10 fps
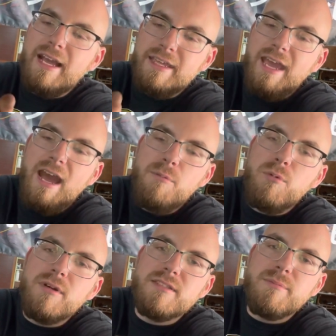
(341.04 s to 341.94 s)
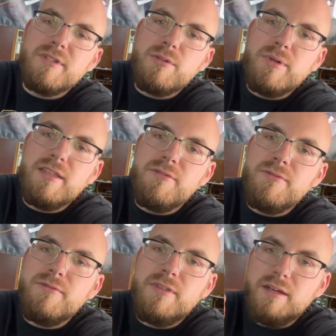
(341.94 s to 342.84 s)
gap was in between
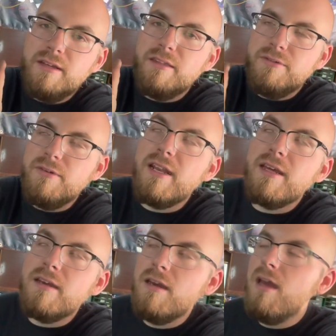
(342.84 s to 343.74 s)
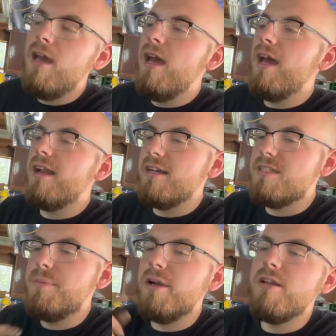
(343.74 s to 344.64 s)
the fitting, and I
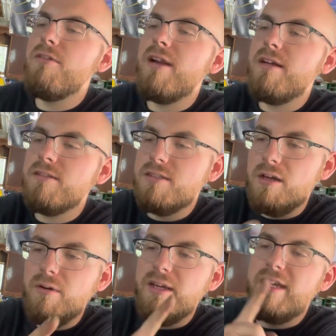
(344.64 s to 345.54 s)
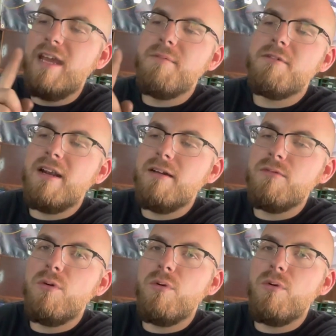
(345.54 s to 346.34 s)
spun it around, so it came around.